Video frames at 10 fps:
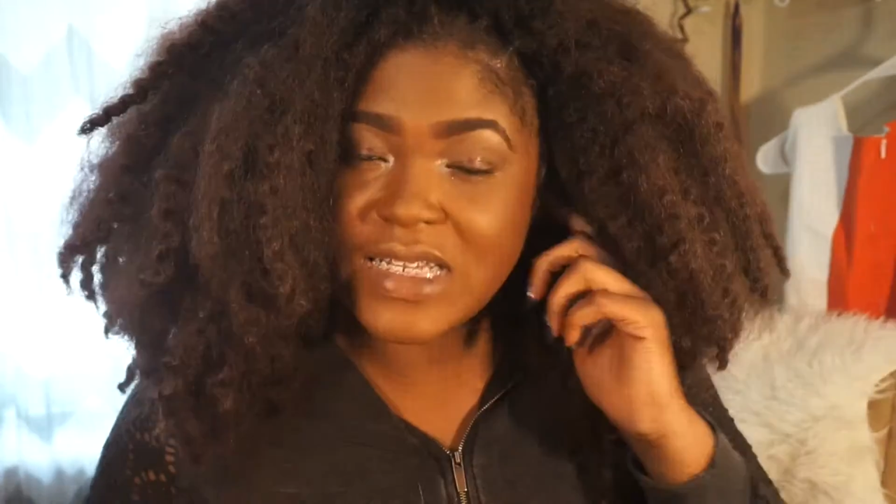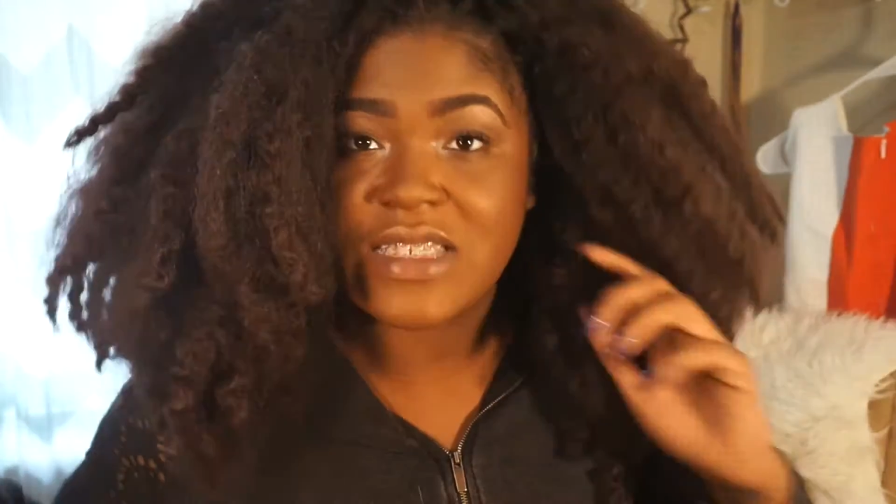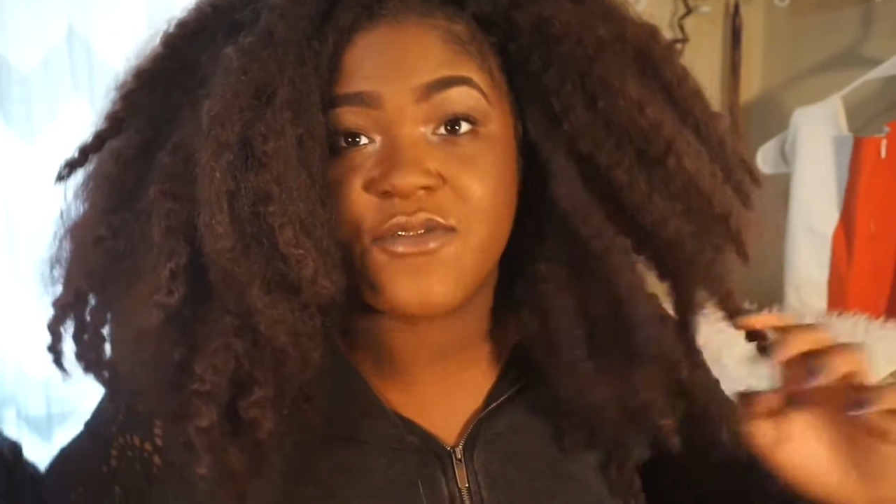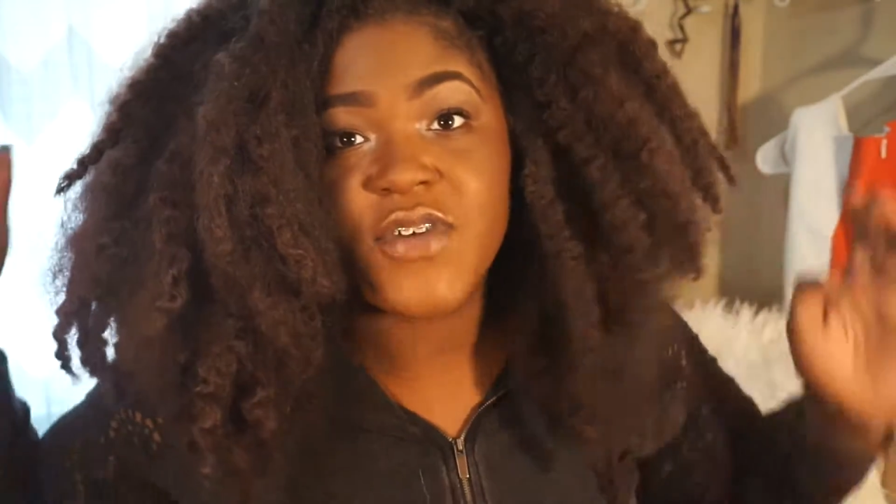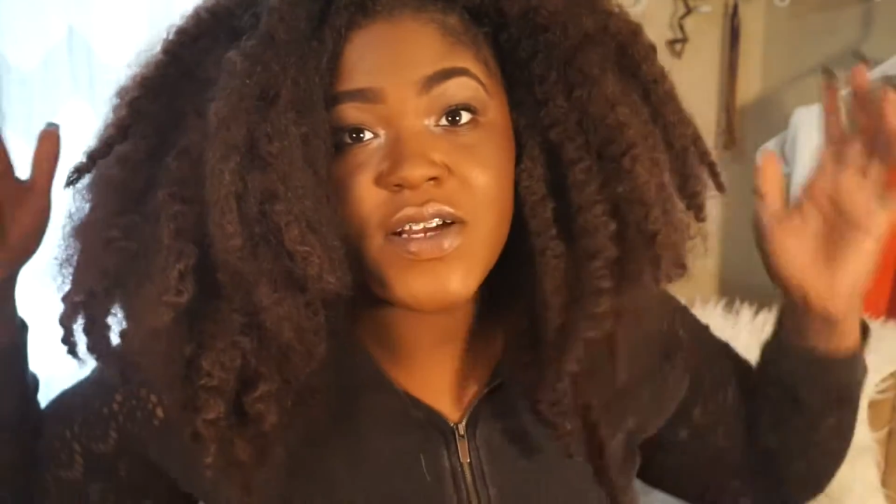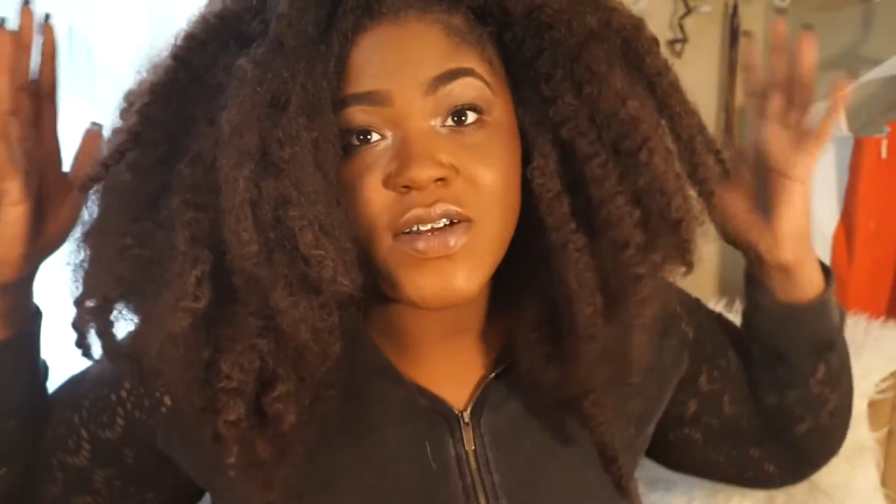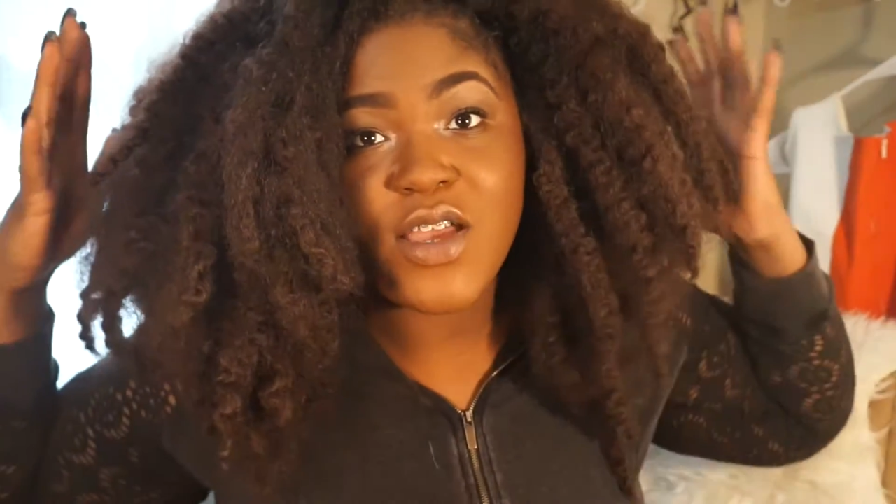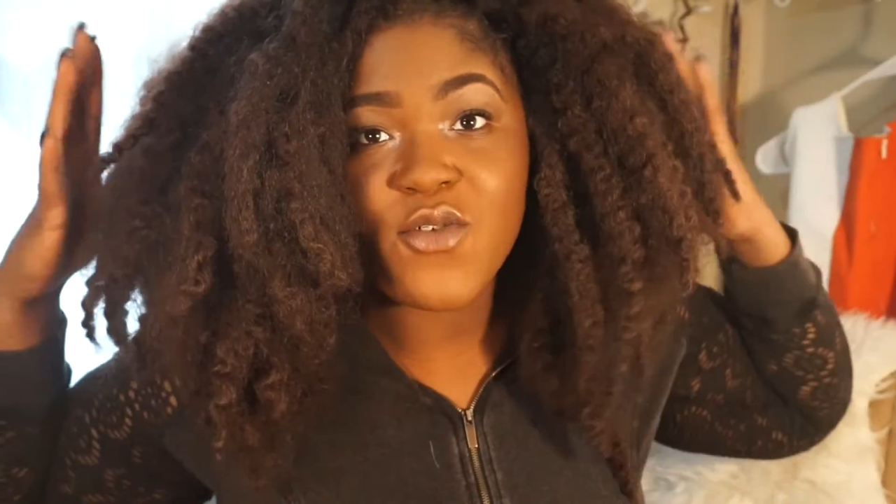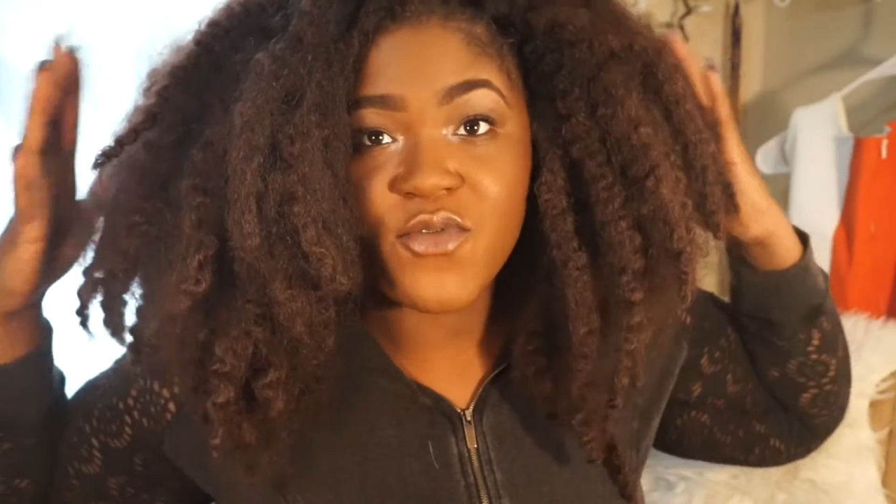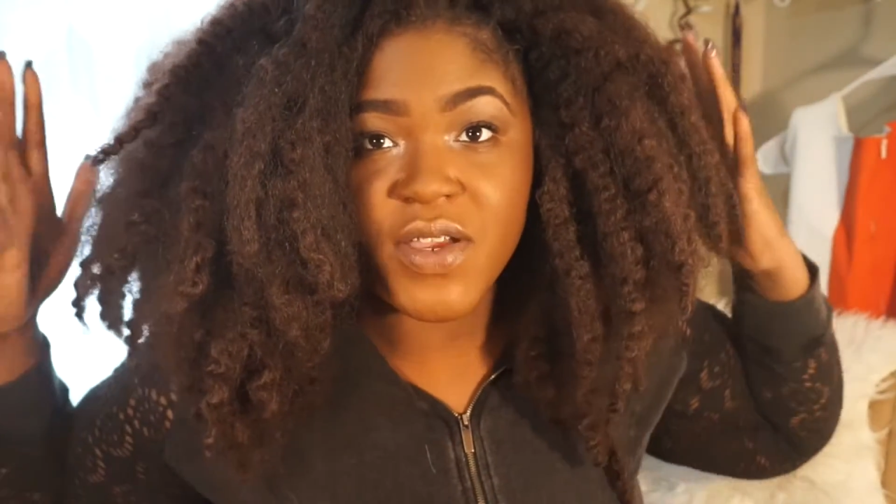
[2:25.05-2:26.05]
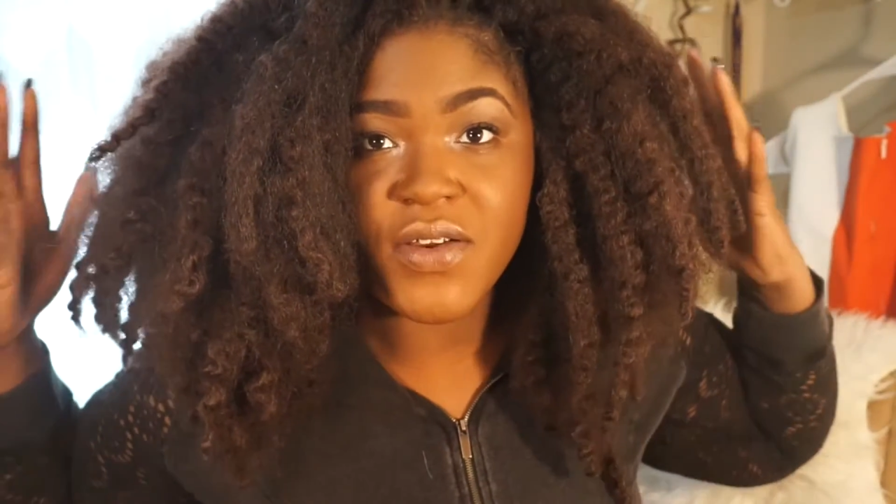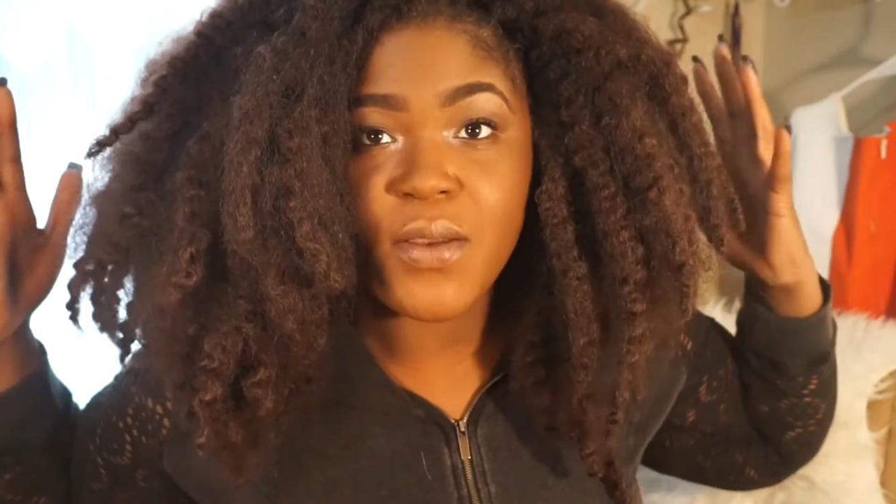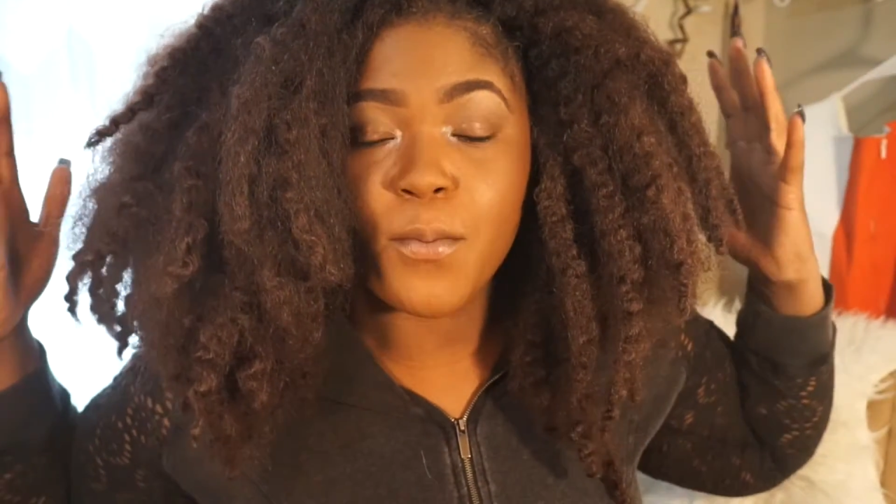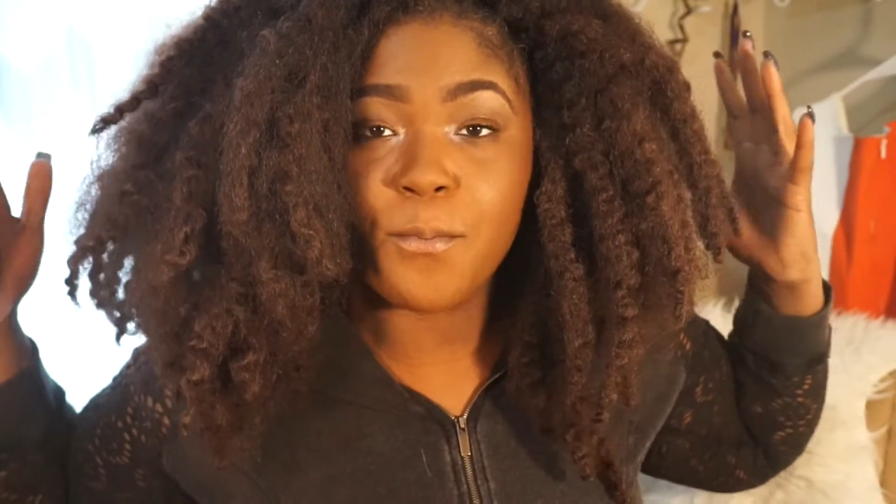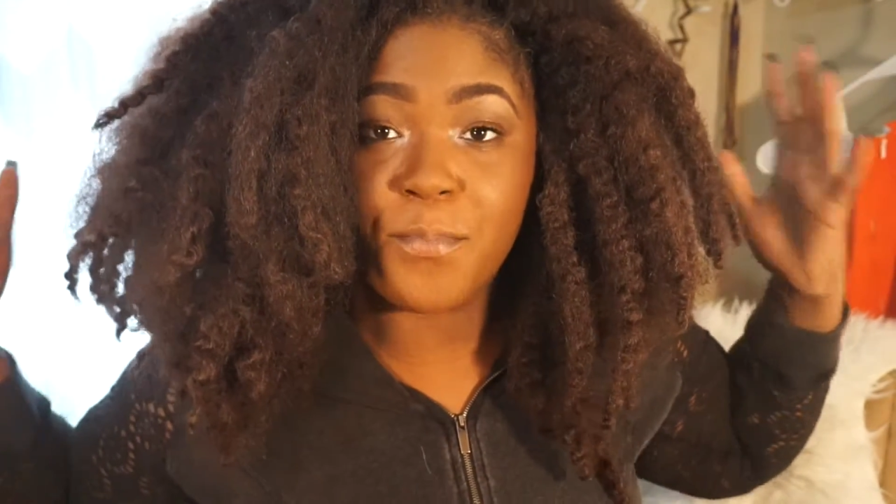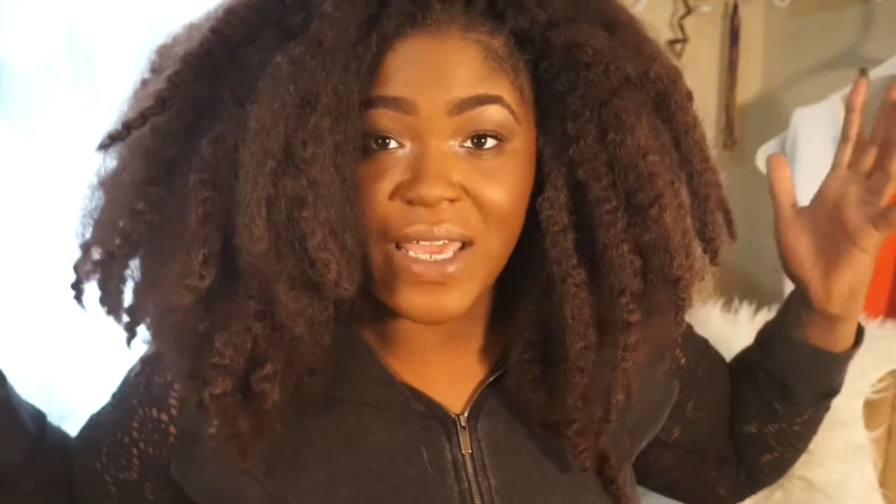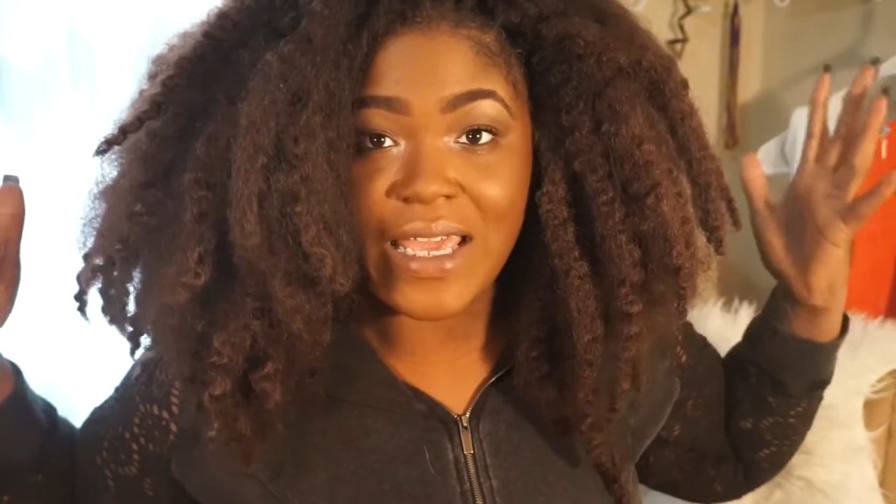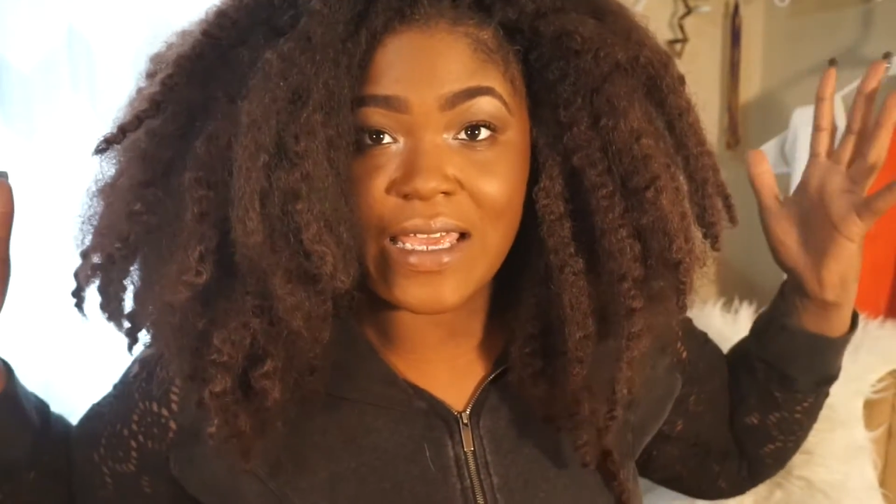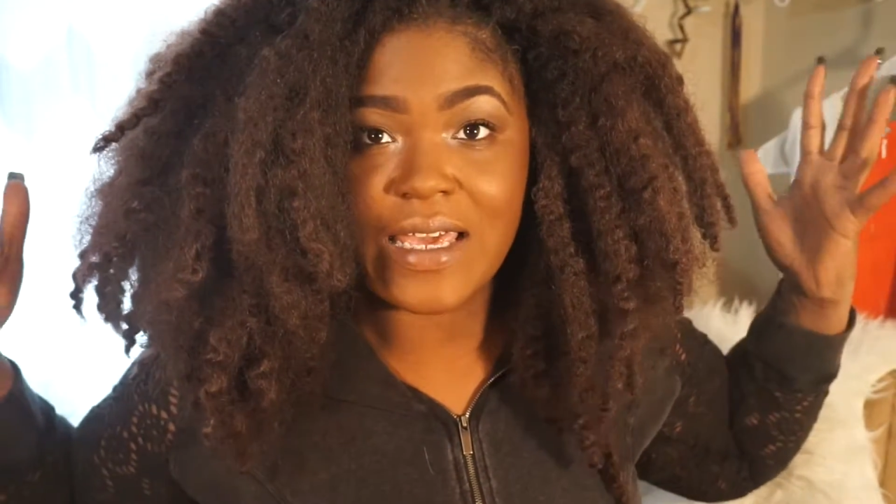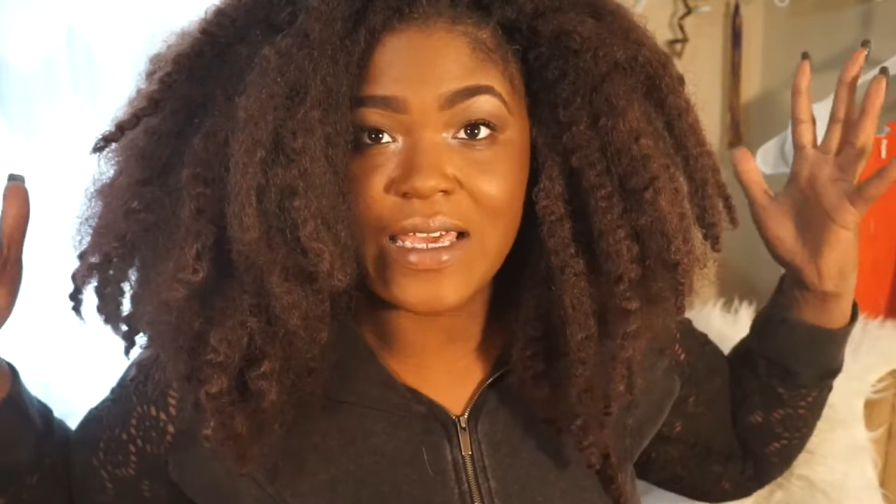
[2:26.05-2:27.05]
It's very, very
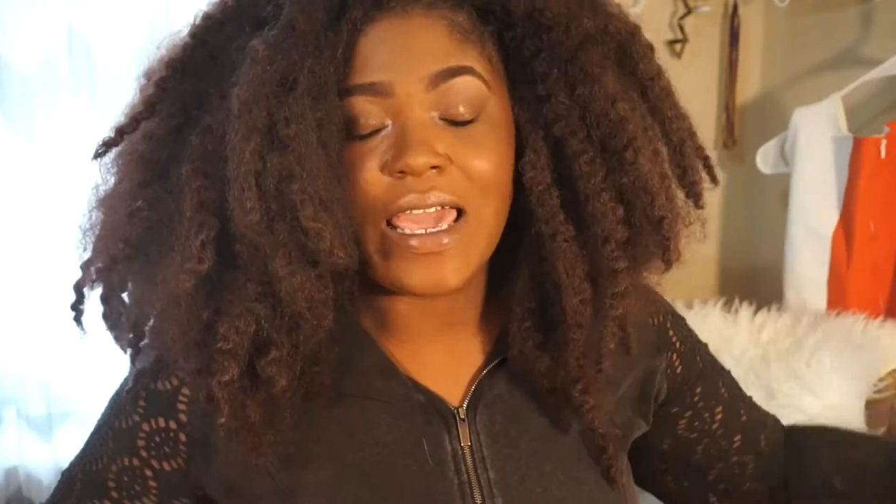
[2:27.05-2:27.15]
big.